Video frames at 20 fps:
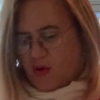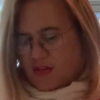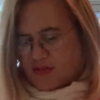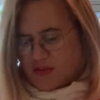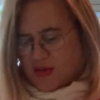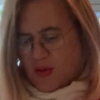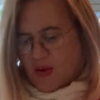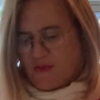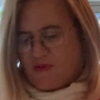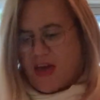
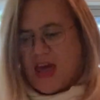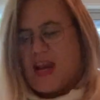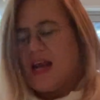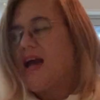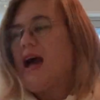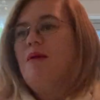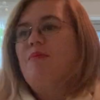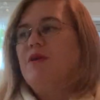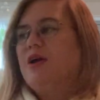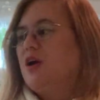So I've had a
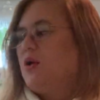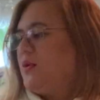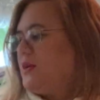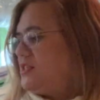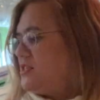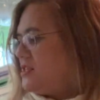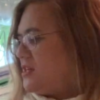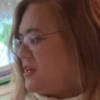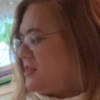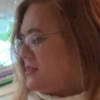couple of
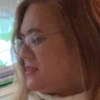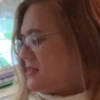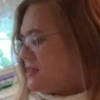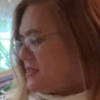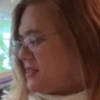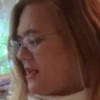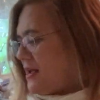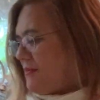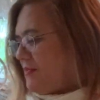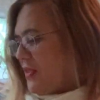
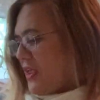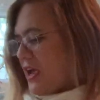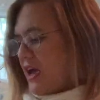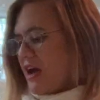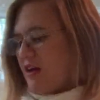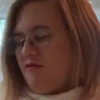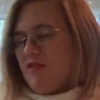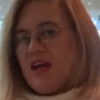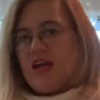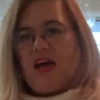questions
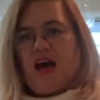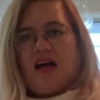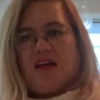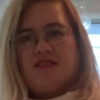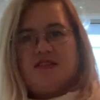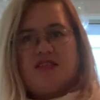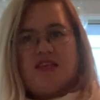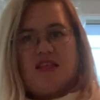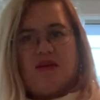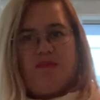in
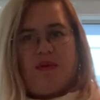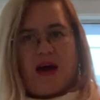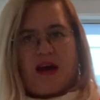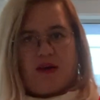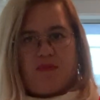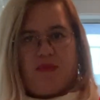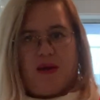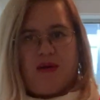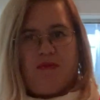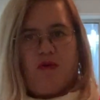regards to the bug.
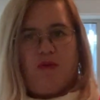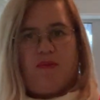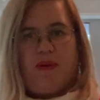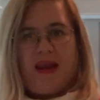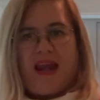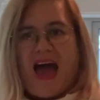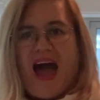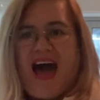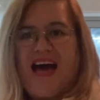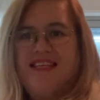People have
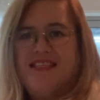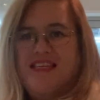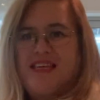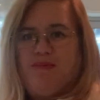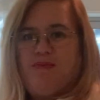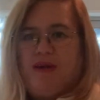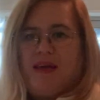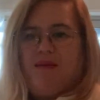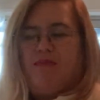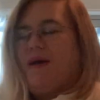been
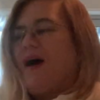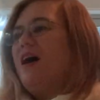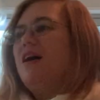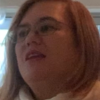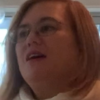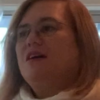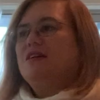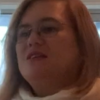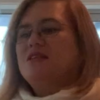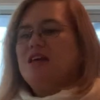asking me about
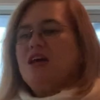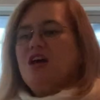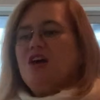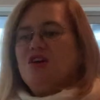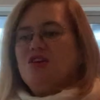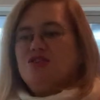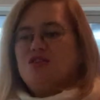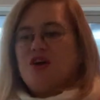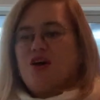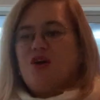it.
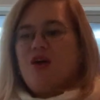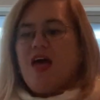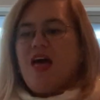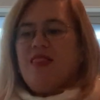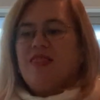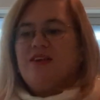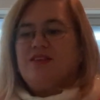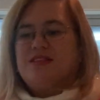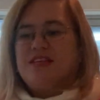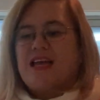So
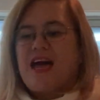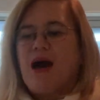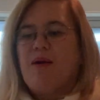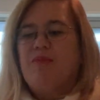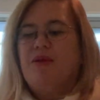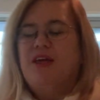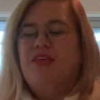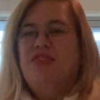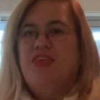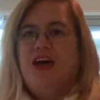there's a
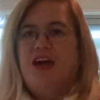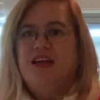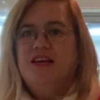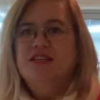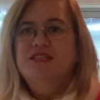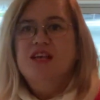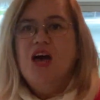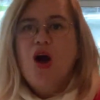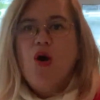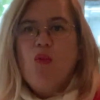couple of
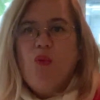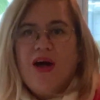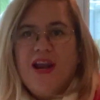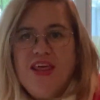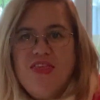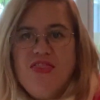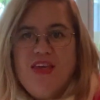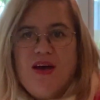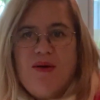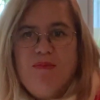things. One
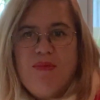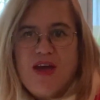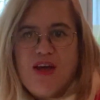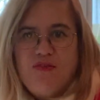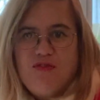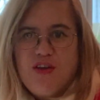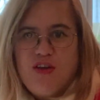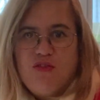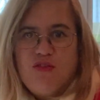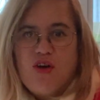of them,
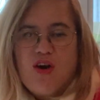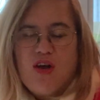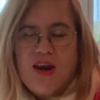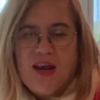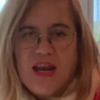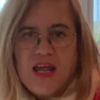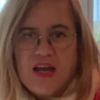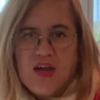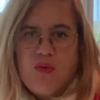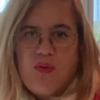if you've got
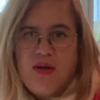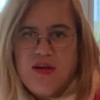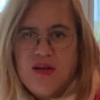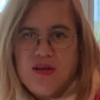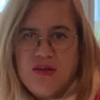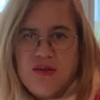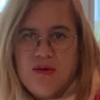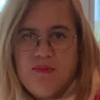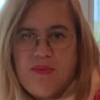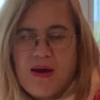liquid
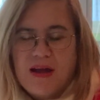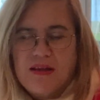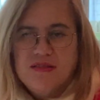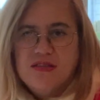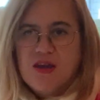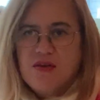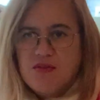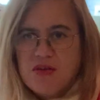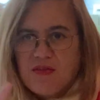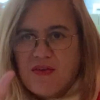in your bug,
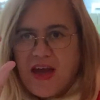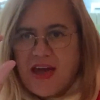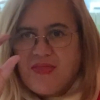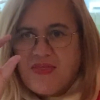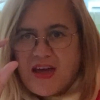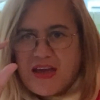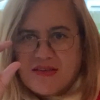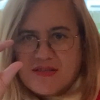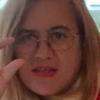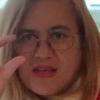so if you've had
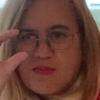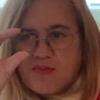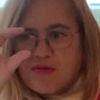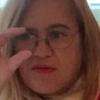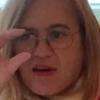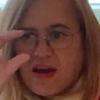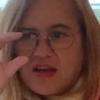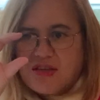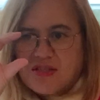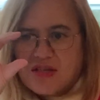that
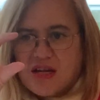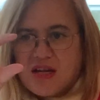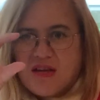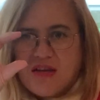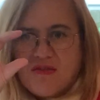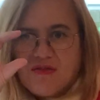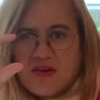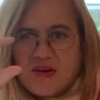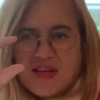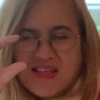separation and
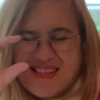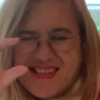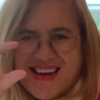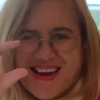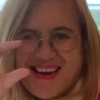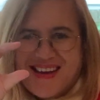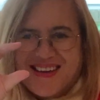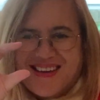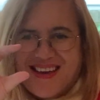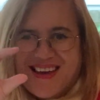you've got a
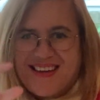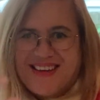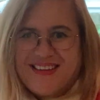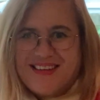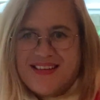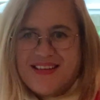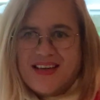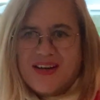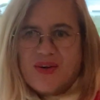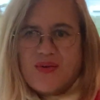dark
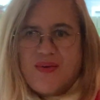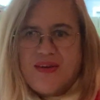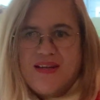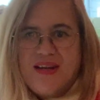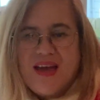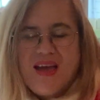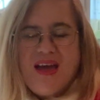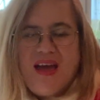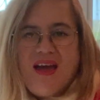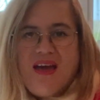coloured liquid
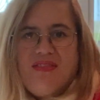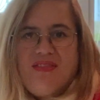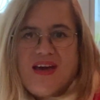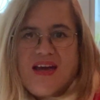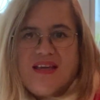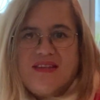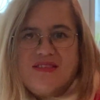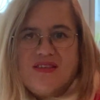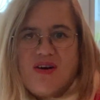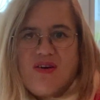
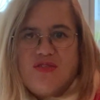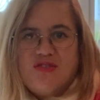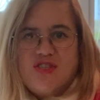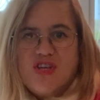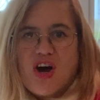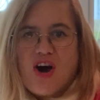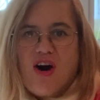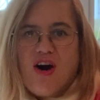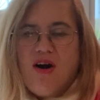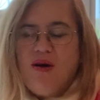that's on
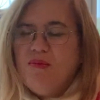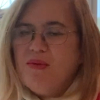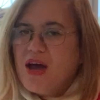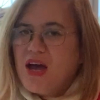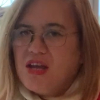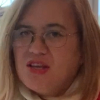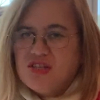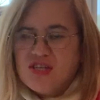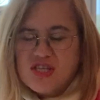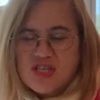top,
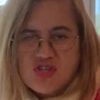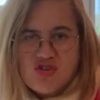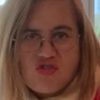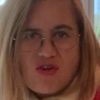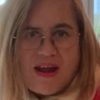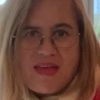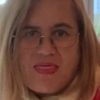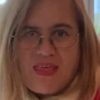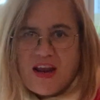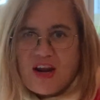just
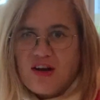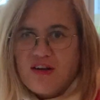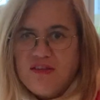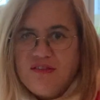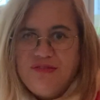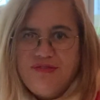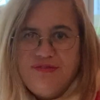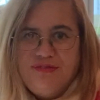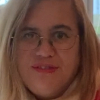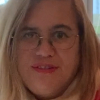drain that
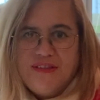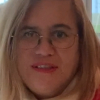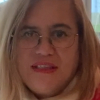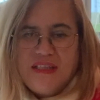off.